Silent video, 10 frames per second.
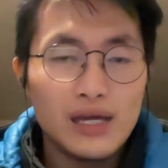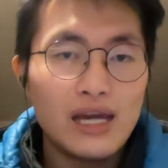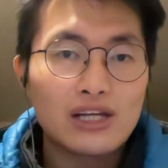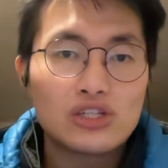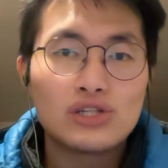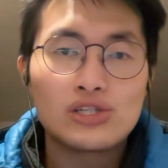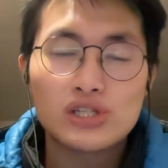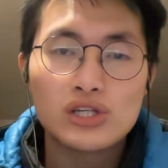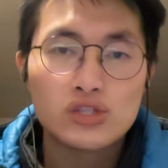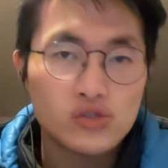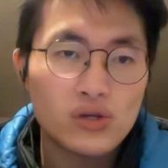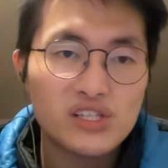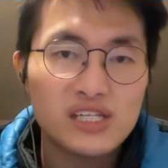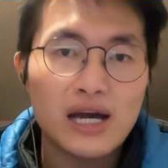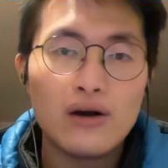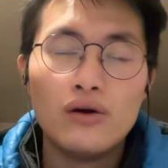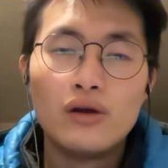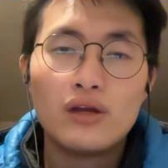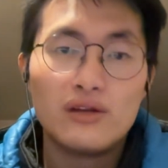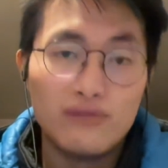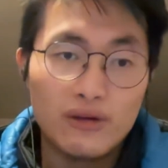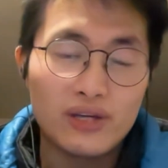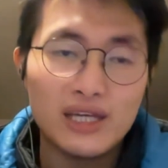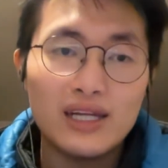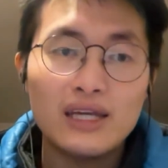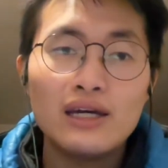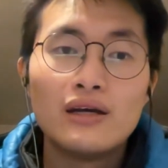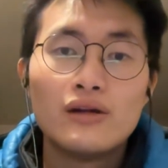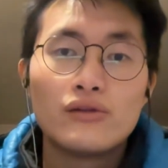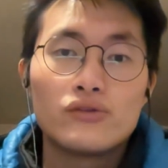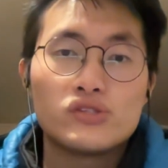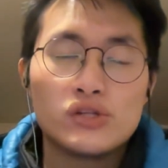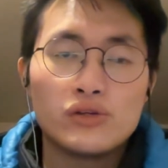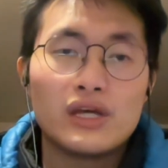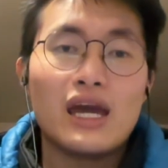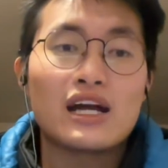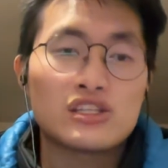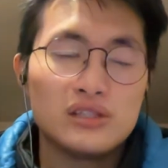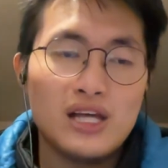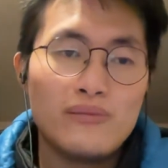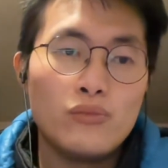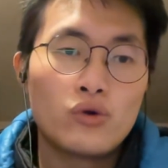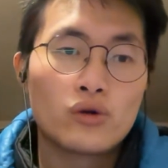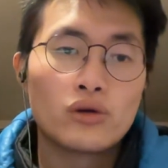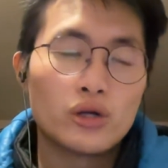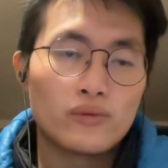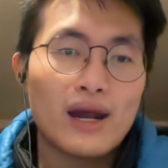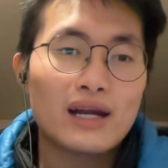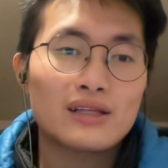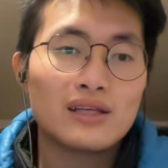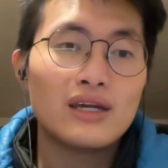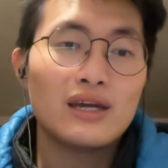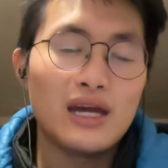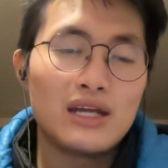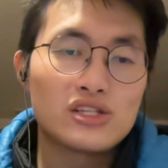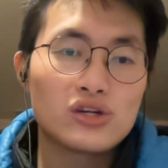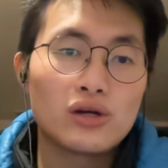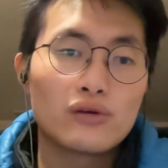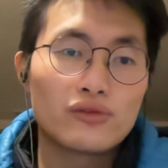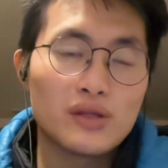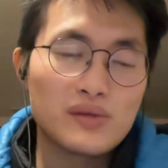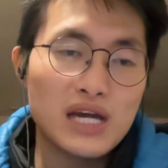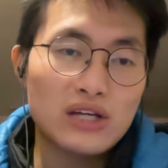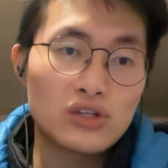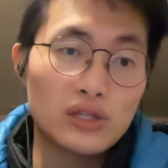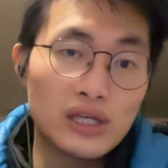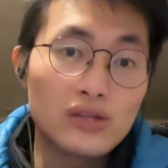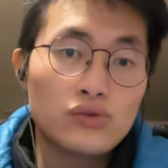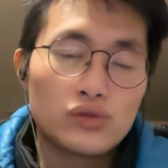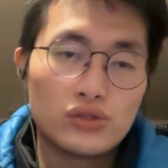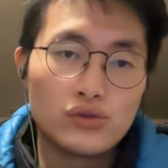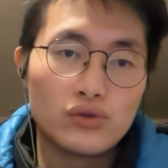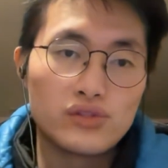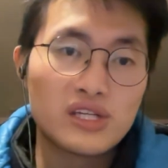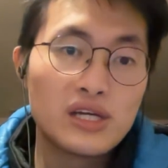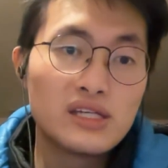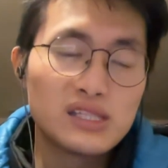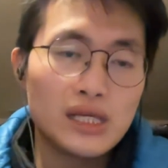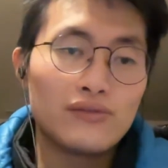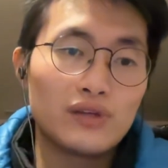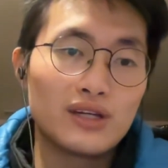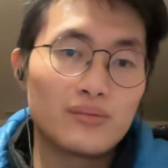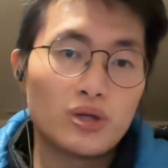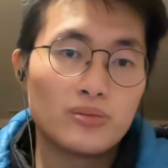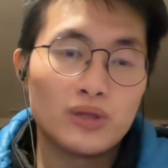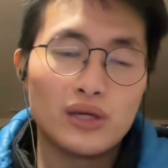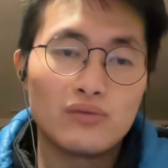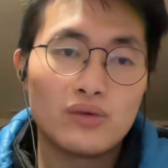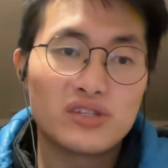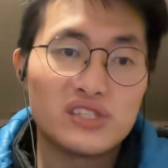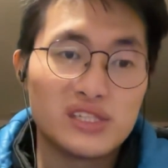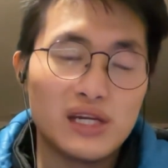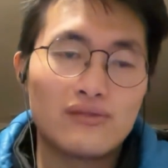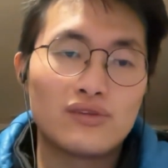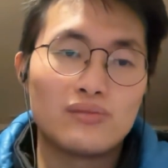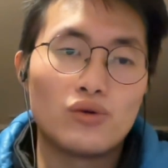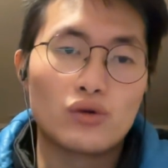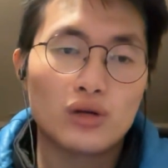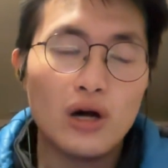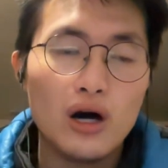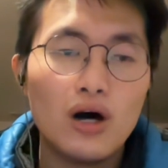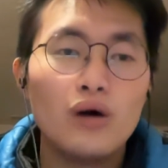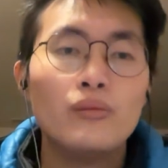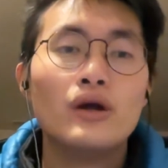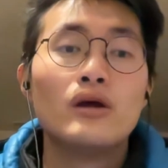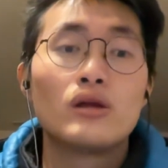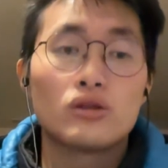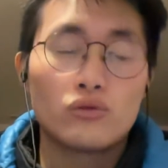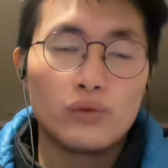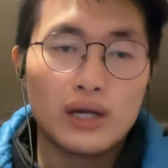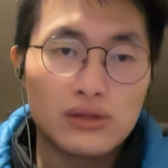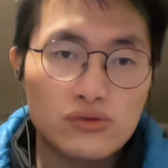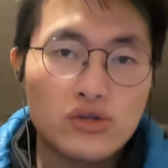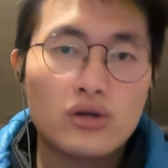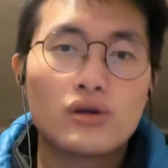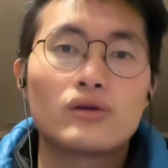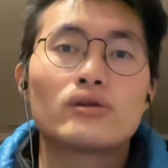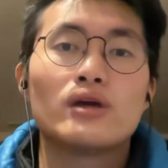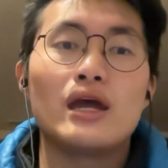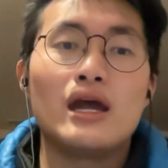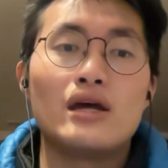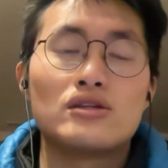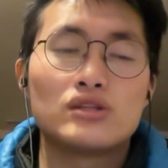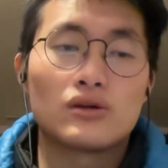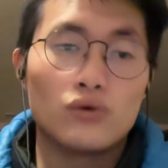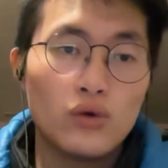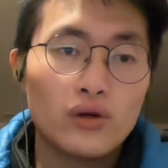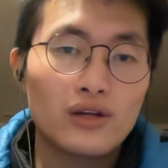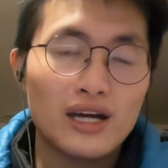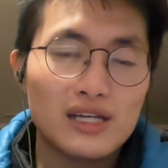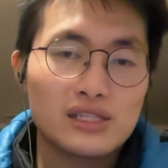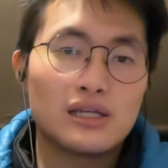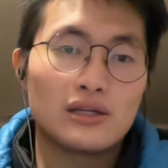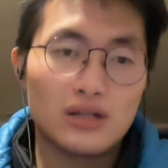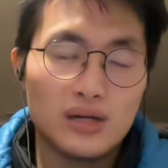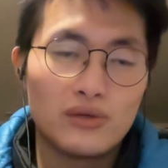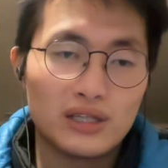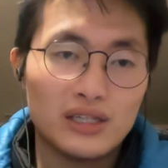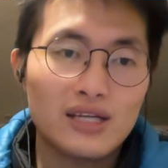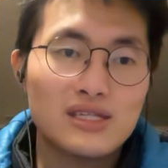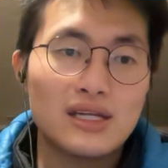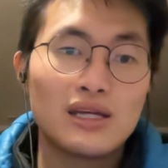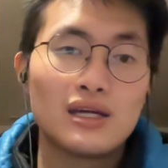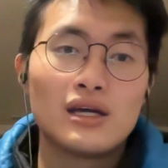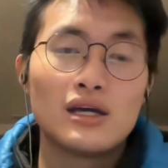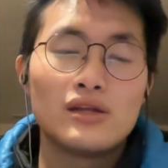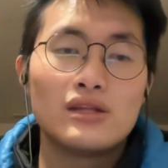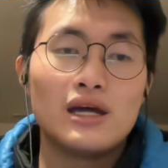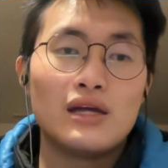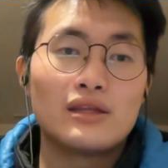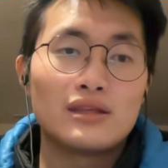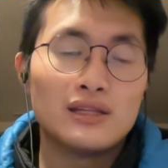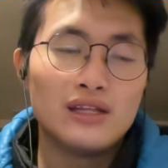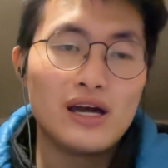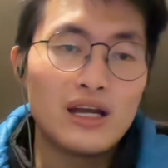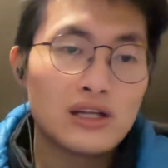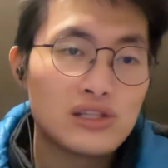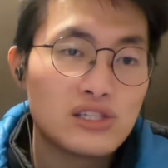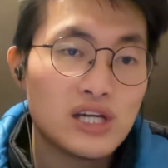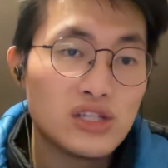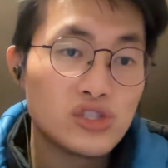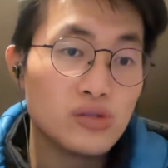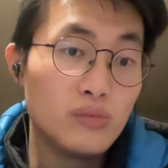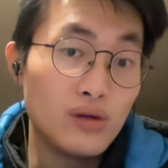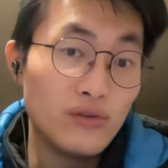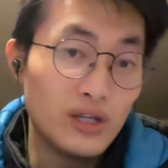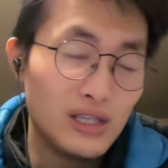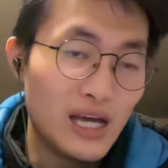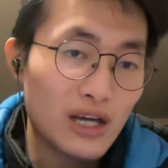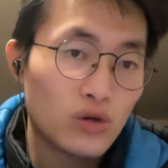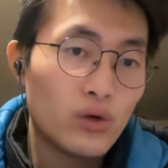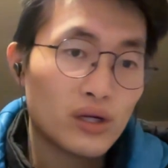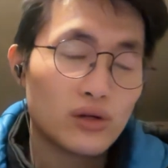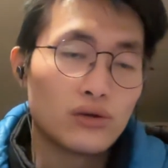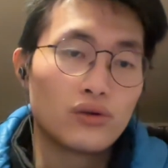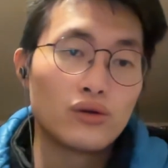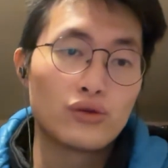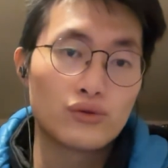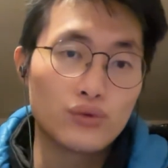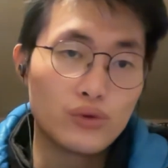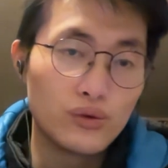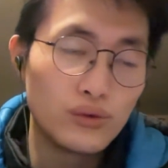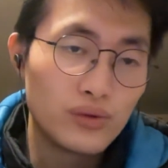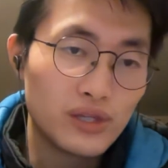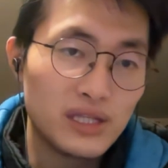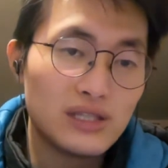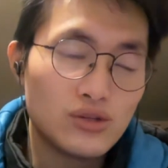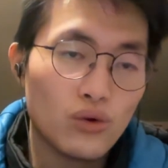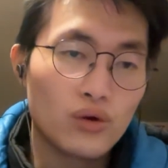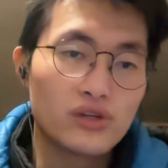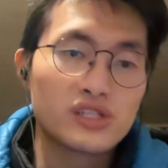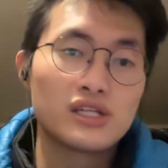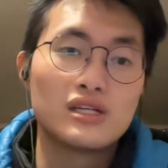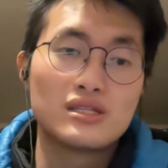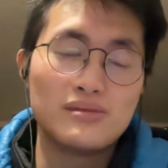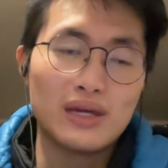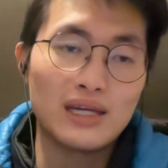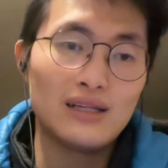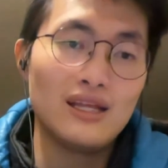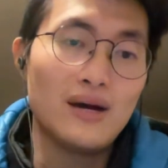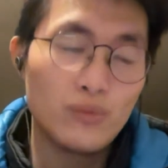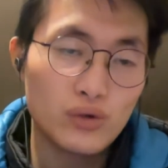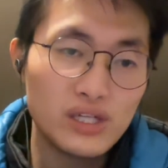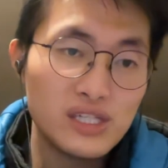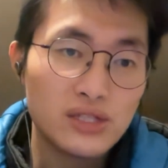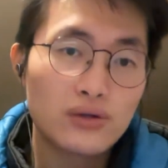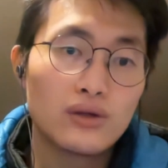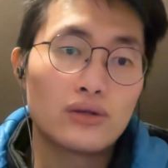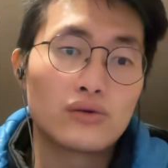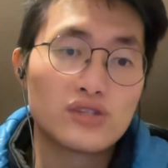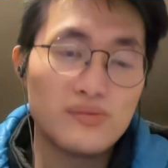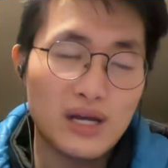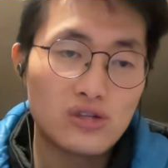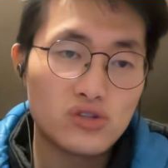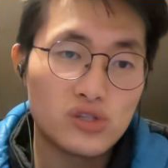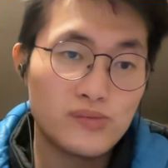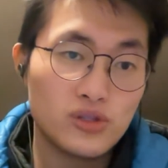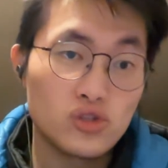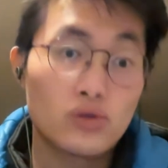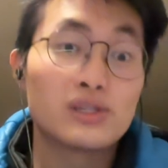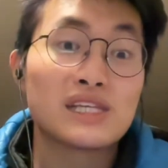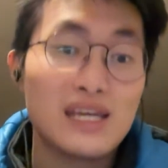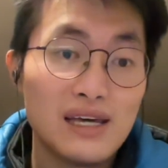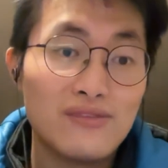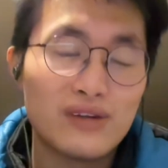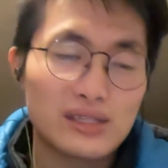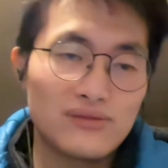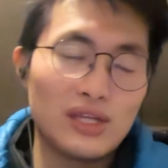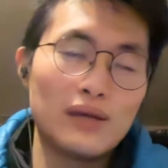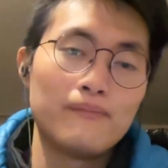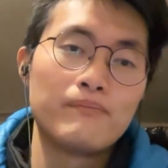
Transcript: anxious, stressed out, and very giddy, so they act a lot more erratically, and it's harder for them to actually get through the doors safely and appropriately. Whereas instead, if they're more calm, they're waiting their turn, and they're organized and calm and collected, then the line tends to move a lot quicker through the doors to make it a lot more easier in order to manage those blood sugars effectively.